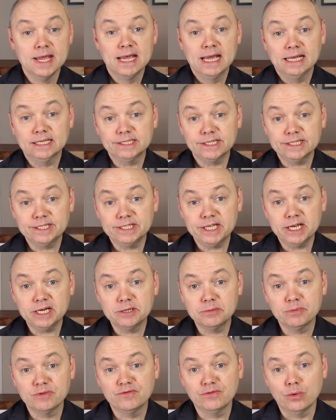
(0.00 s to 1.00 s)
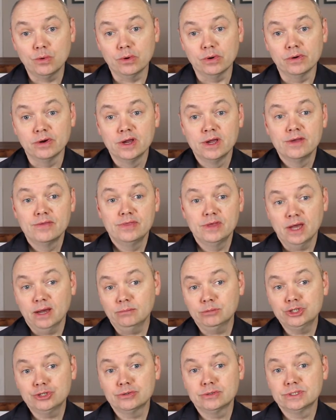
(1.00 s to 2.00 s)
As I stated before, the
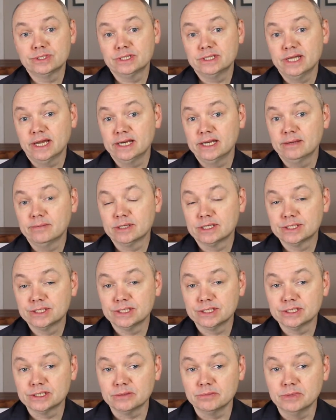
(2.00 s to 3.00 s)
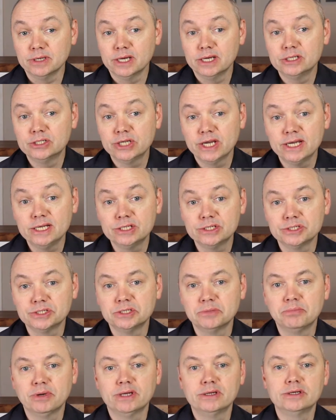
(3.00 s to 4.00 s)
embouchure is a dynamic system and changes
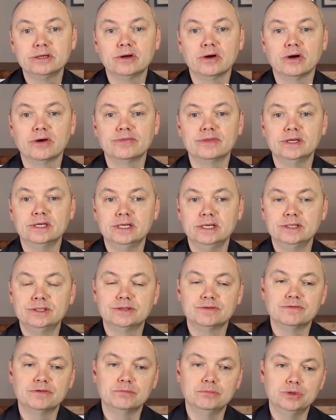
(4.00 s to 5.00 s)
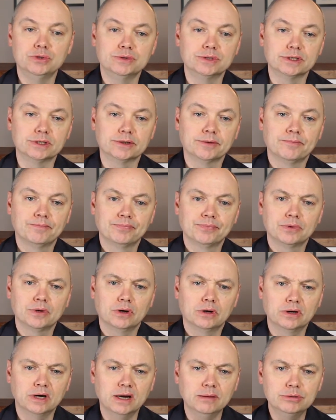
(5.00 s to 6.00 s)
depending on the needs of the music.
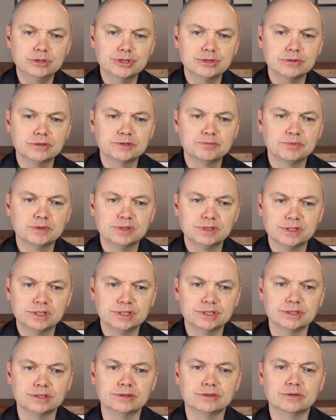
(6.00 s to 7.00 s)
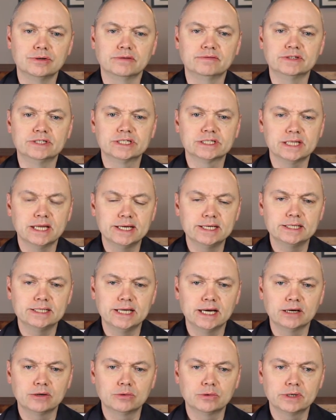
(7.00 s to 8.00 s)
Our embouchure is positioned to have a slight
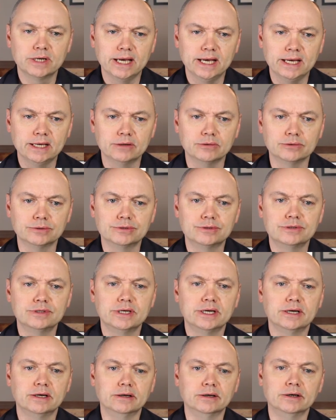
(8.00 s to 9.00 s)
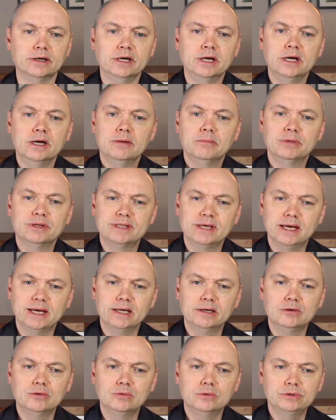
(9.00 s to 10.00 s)
downward angle to the air, but the
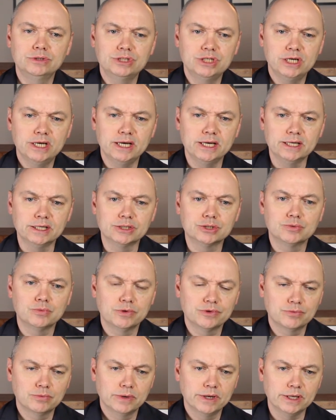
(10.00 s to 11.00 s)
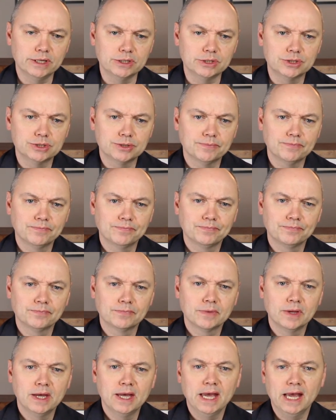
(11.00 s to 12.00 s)
angle will change with range.
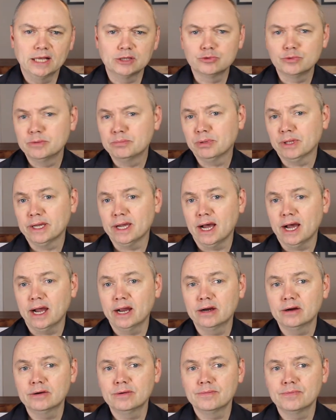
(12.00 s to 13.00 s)
As we play higher,